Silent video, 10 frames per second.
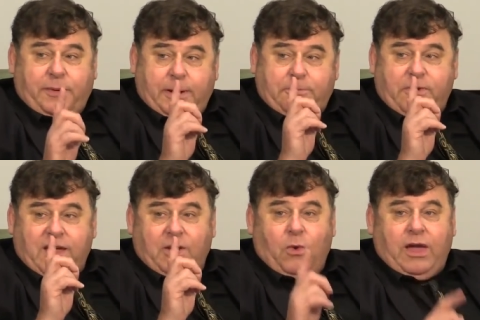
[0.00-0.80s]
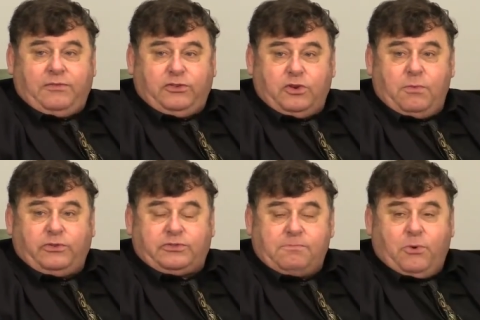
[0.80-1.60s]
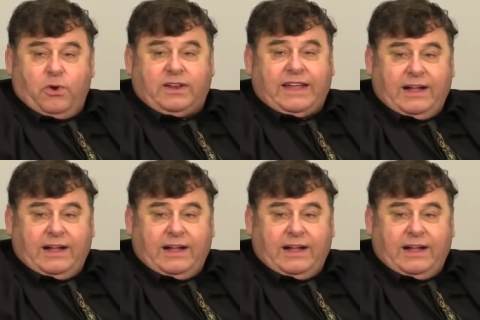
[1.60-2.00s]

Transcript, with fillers: but a praying wife is your most important